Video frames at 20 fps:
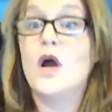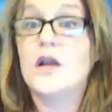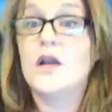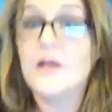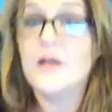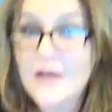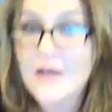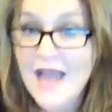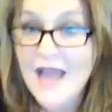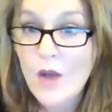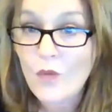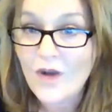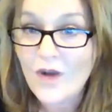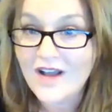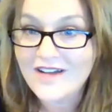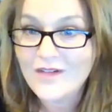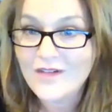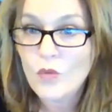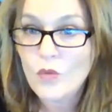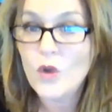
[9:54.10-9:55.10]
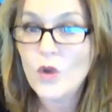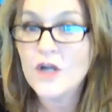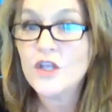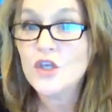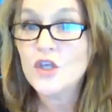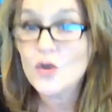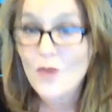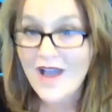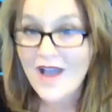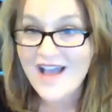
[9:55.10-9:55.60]
Now what? What do
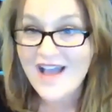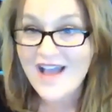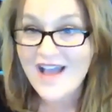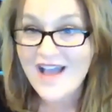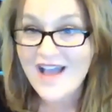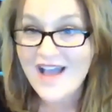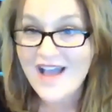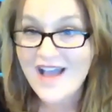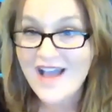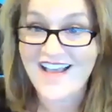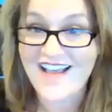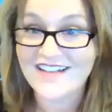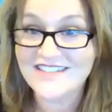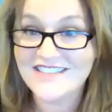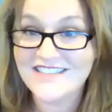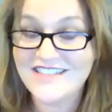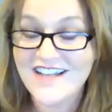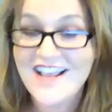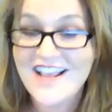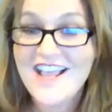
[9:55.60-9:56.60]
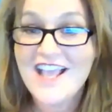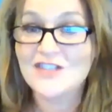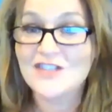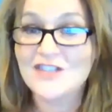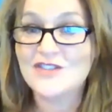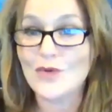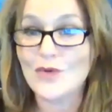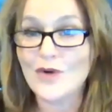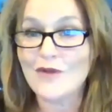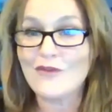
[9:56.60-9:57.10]
you ask next? It's
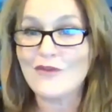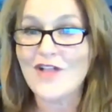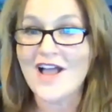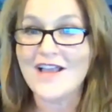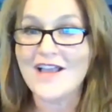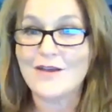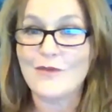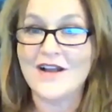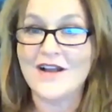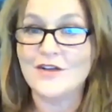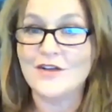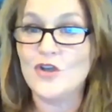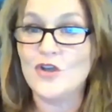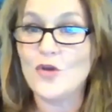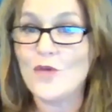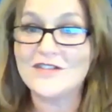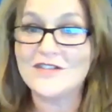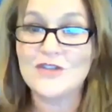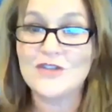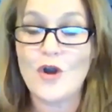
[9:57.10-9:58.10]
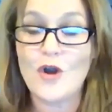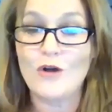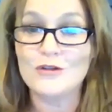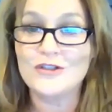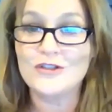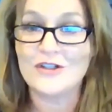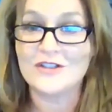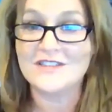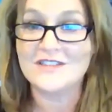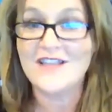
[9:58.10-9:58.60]
sort of like, right, in US
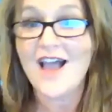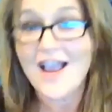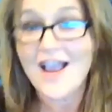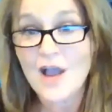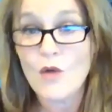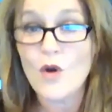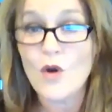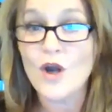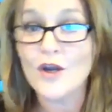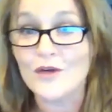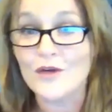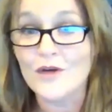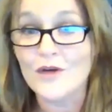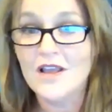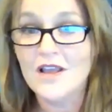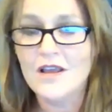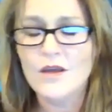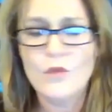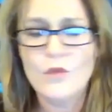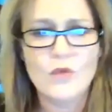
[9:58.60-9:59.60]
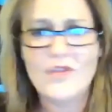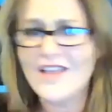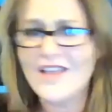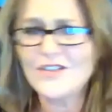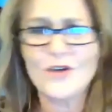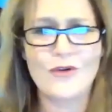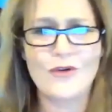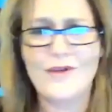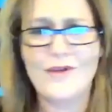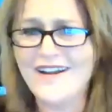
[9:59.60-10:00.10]
culture, it's, hi, how are you? Well, that's a
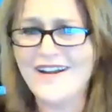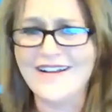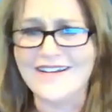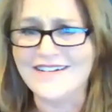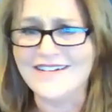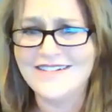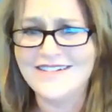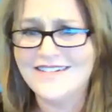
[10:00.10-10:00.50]
greeting.